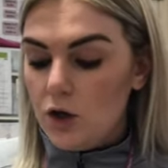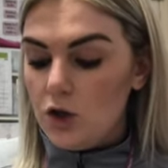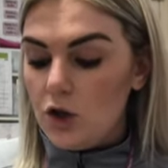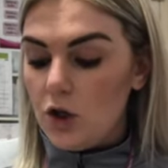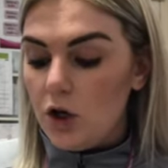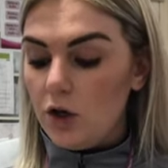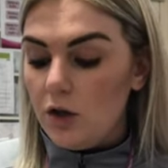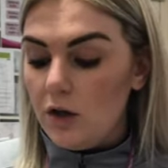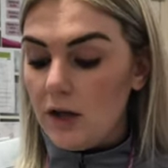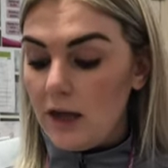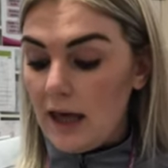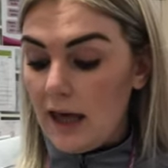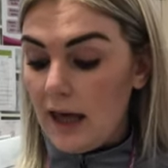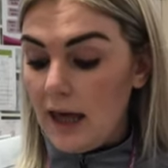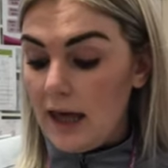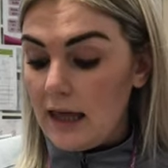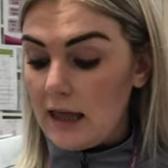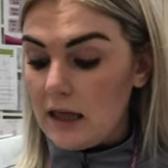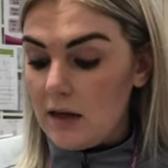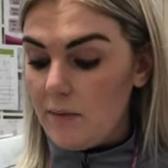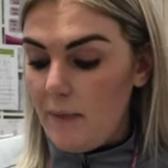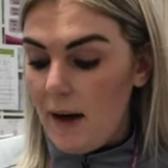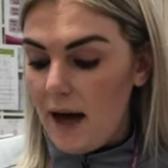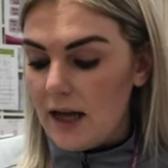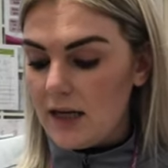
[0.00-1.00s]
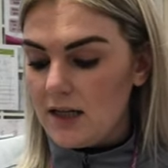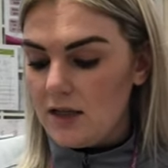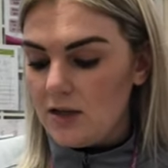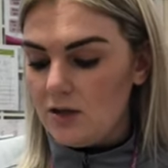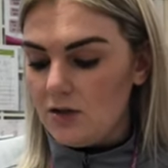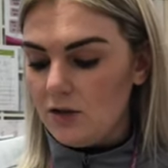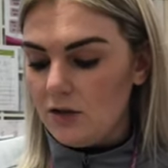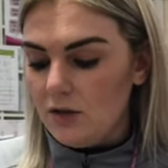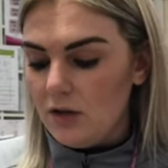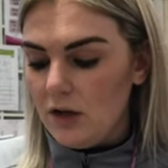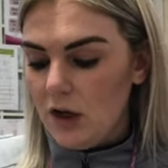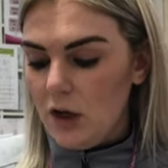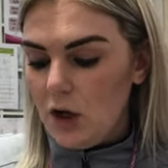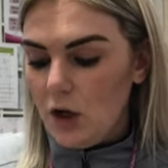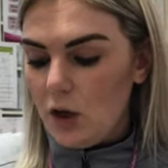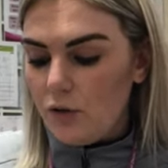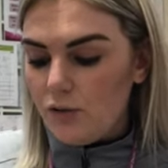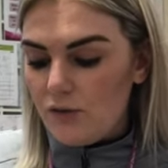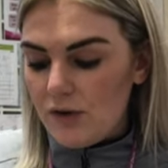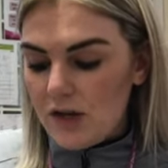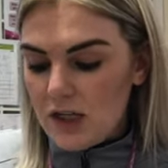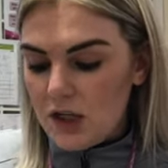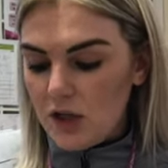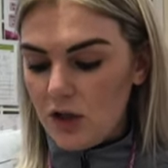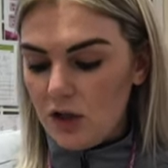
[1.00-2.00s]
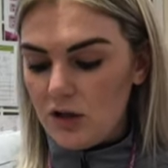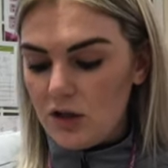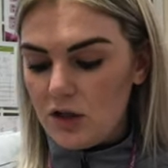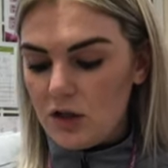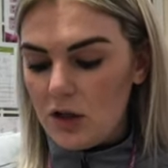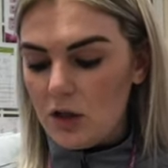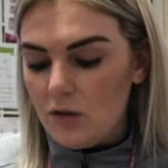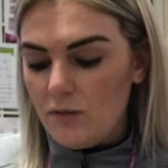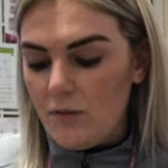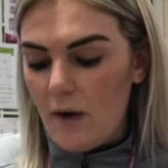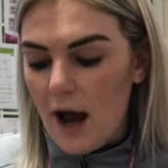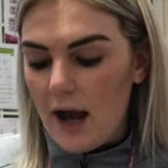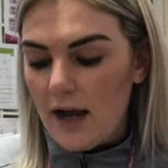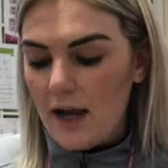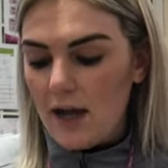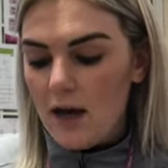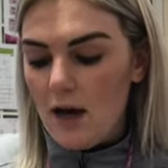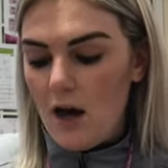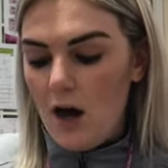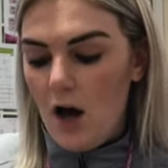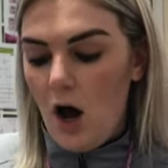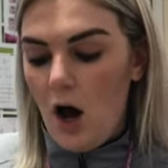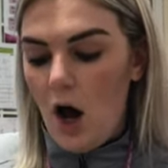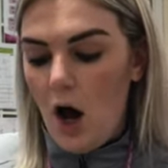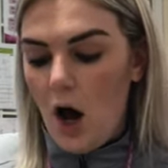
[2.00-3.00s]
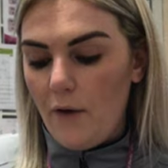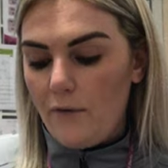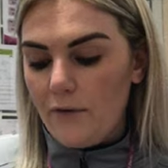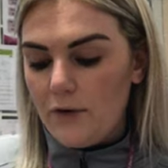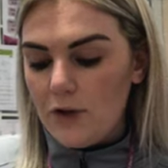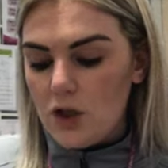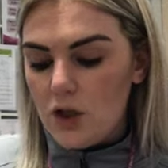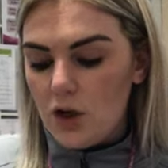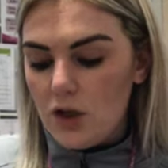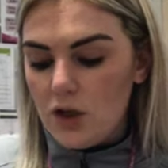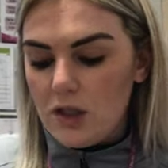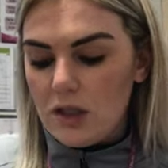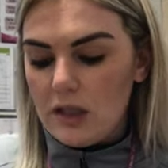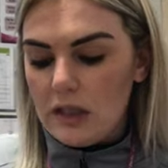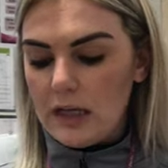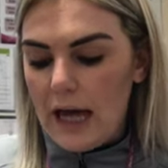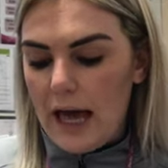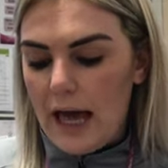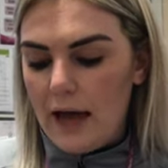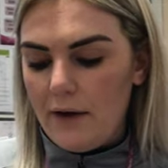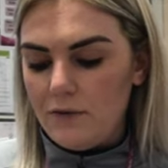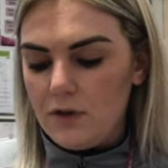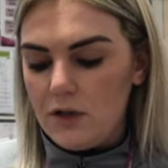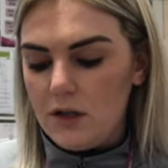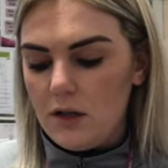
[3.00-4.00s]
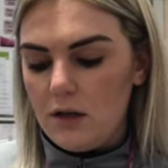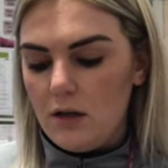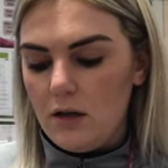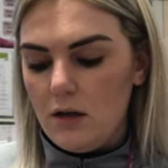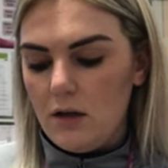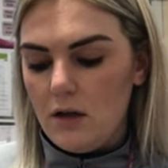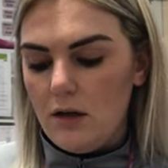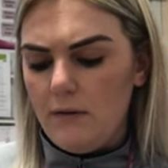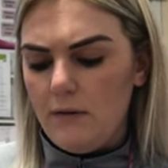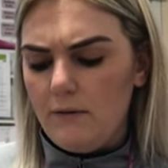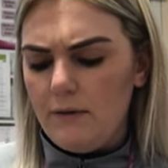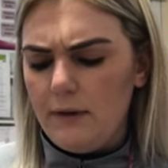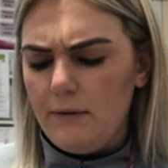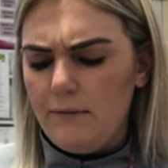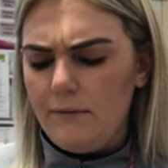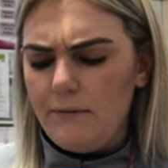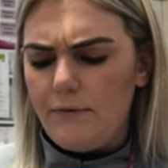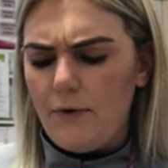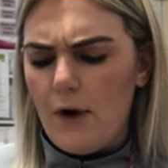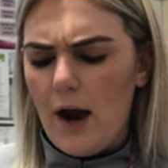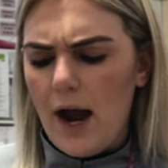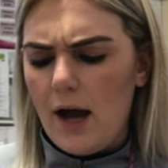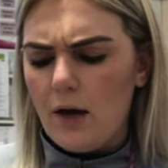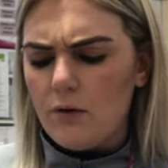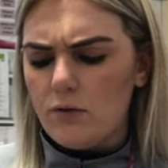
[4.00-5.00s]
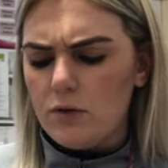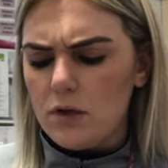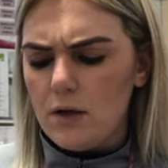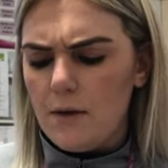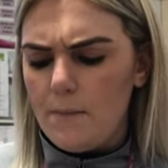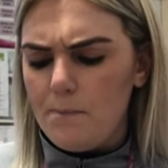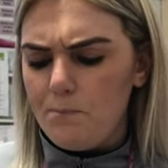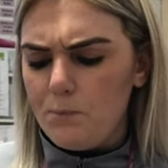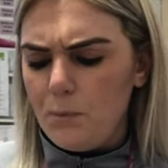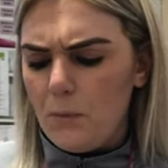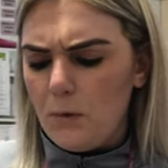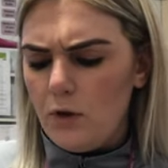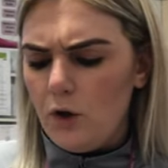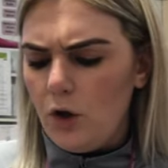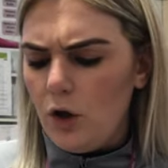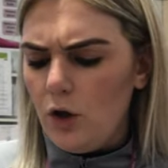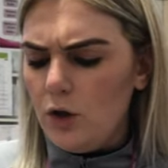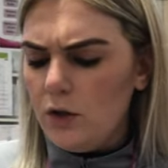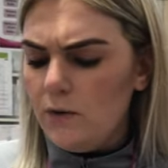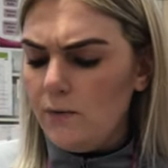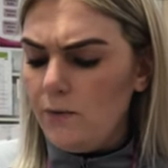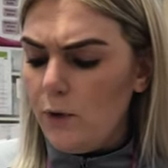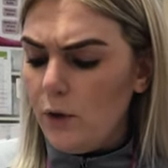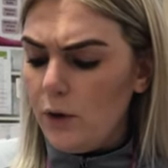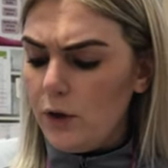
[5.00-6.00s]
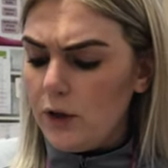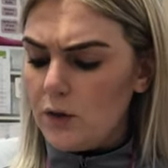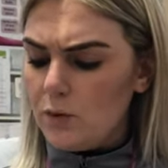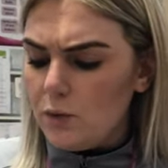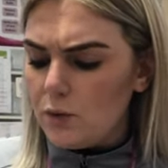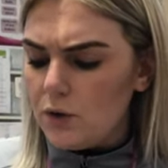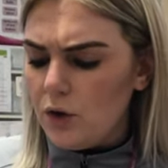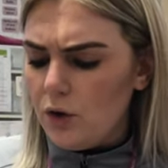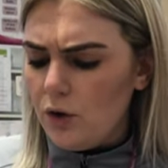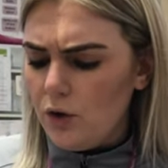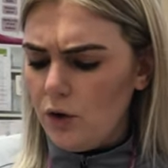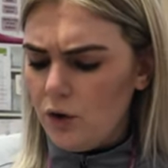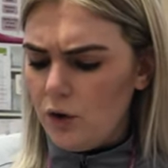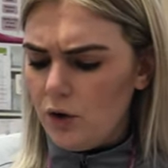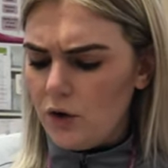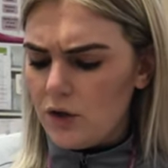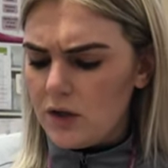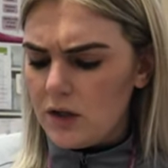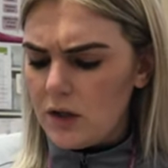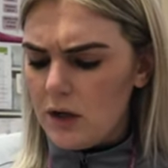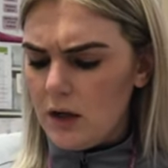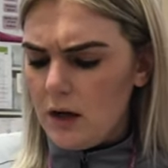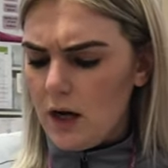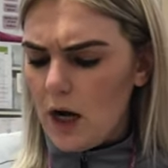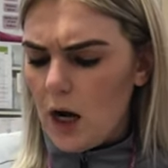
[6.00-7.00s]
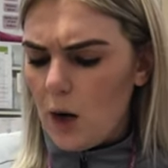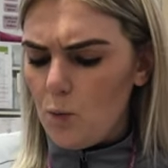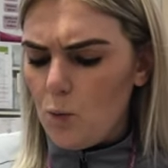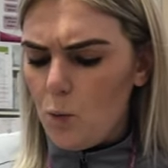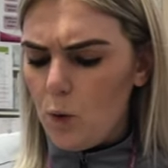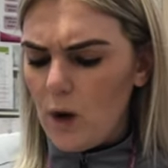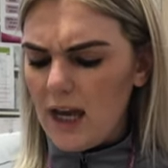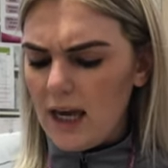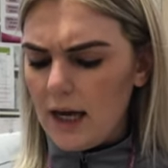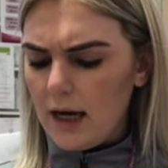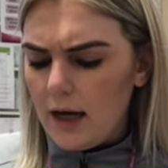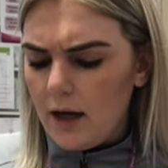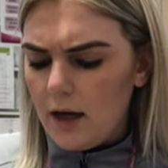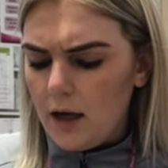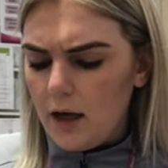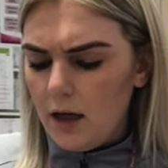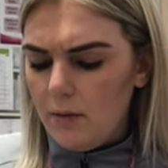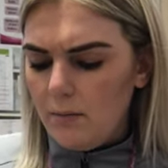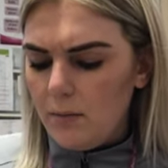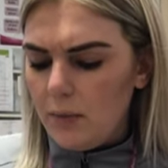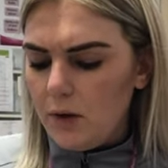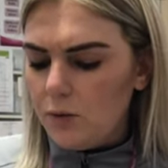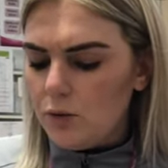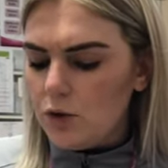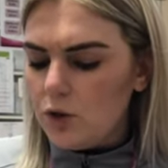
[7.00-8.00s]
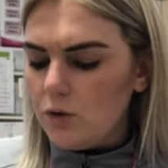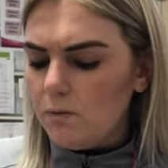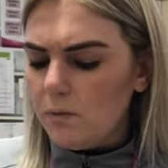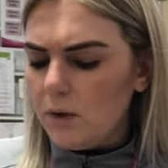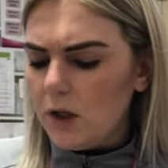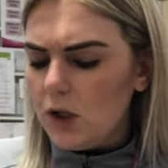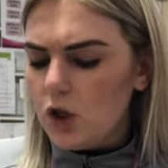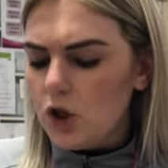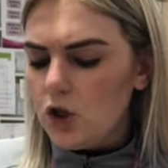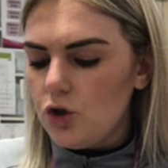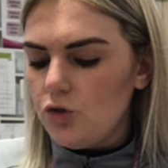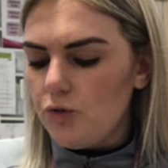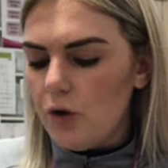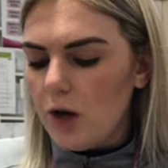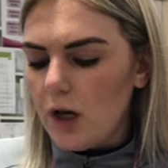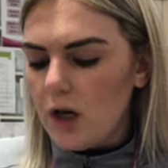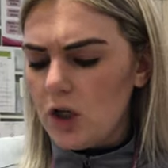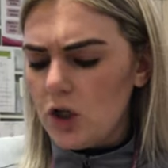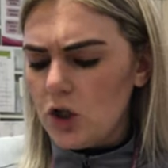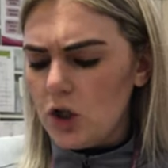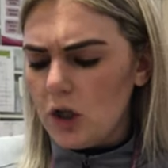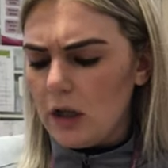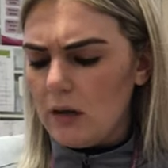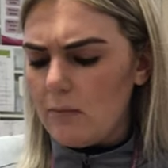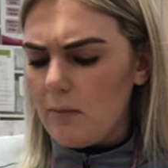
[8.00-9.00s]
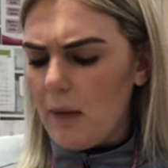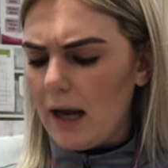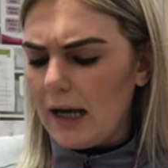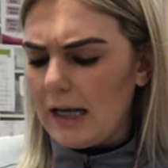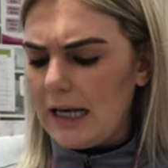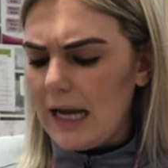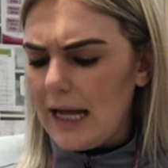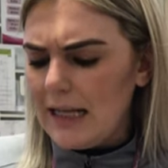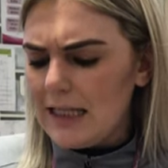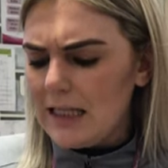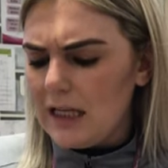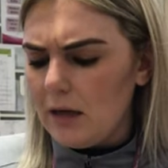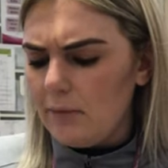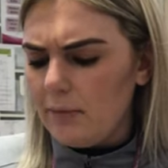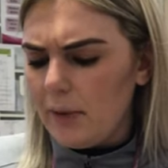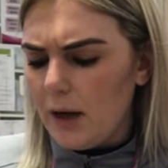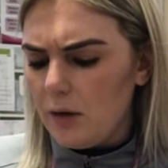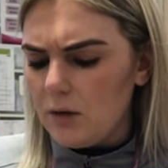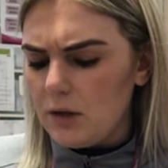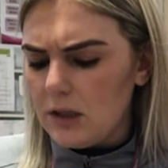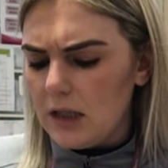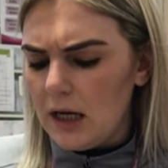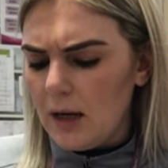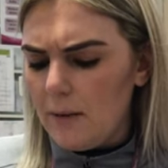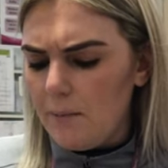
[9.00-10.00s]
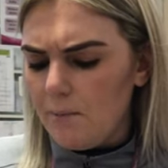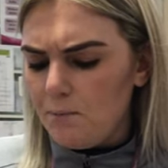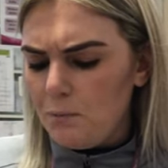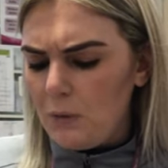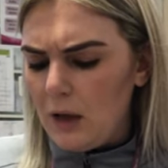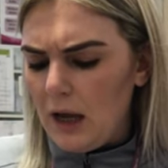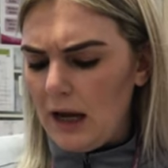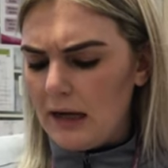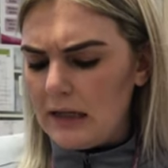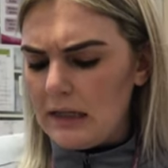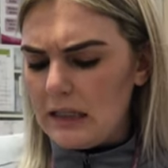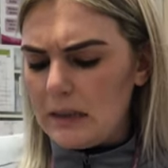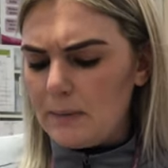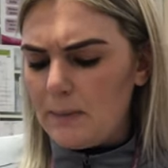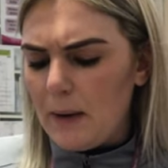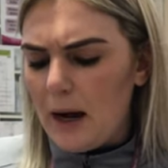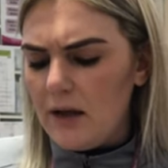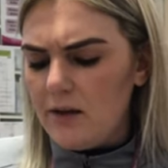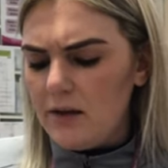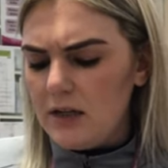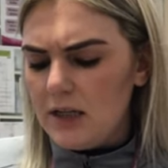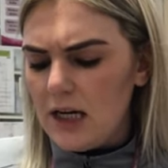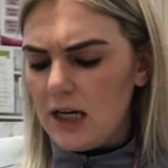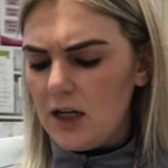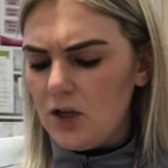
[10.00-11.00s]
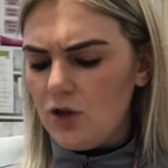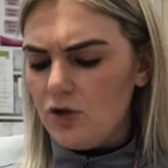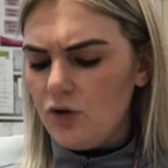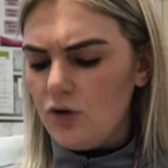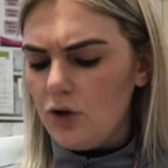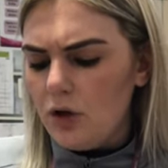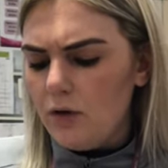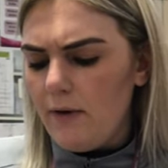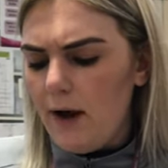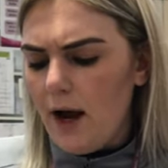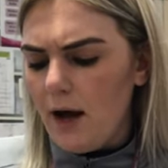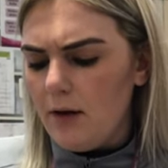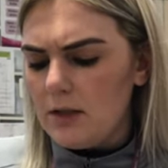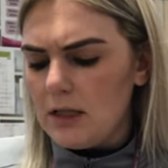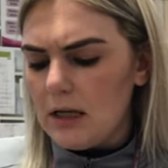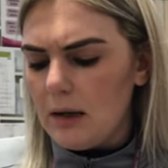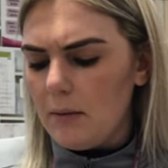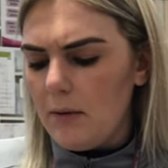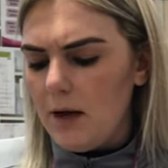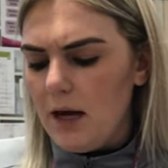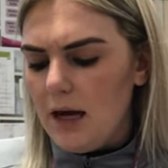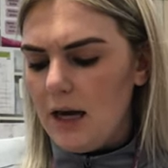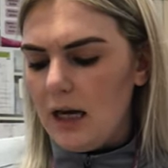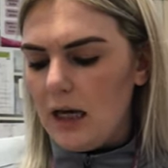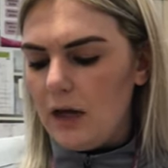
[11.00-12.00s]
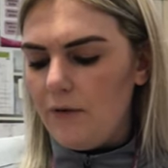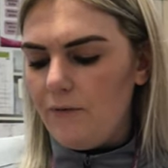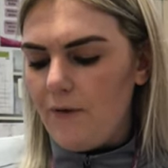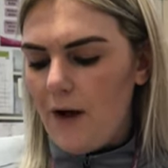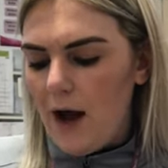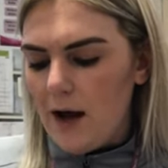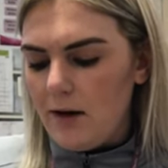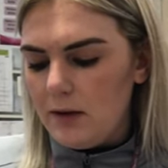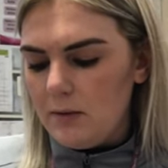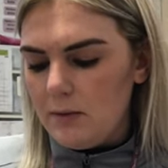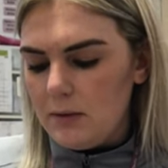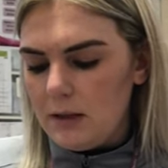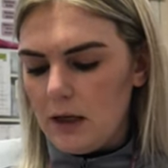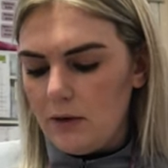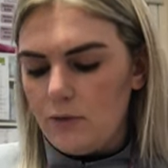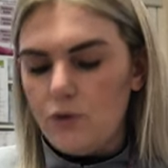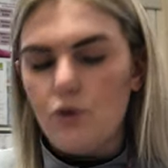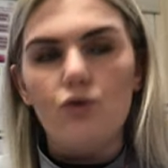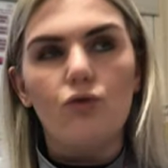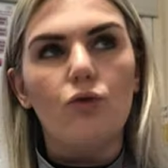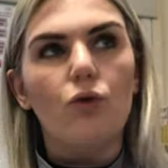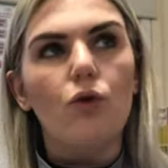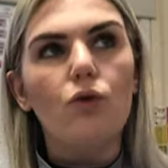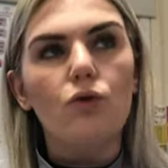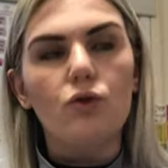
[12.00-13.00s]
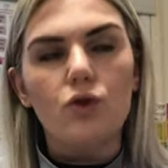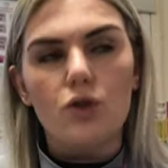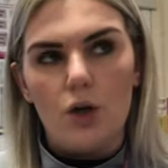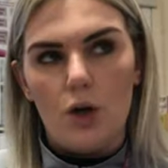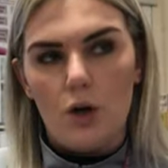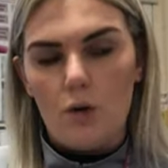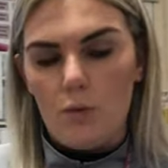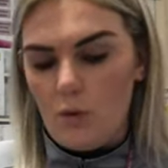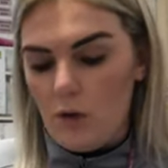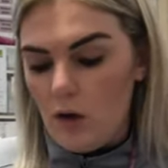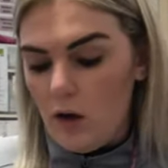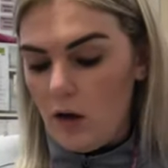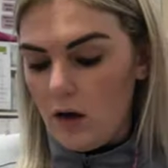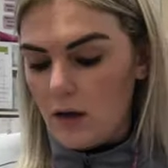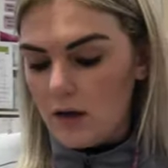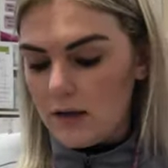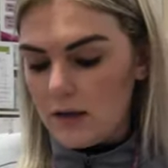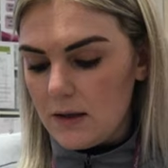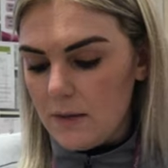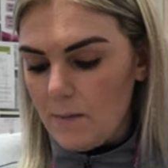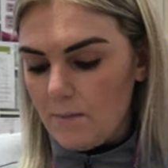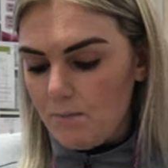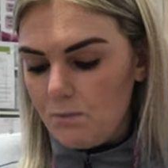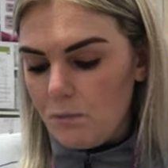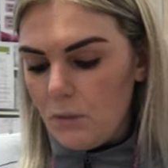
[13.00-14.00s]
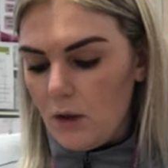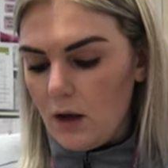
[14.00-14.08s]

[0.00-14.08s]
Turn the key in the pedestal, Three turns to the right, half a turn to the left. Flint frowned. The girl's voice was hoarse and weak, but there was something strangely magnetic about it, and despite the dangers all around him, he found himself drawn to her words.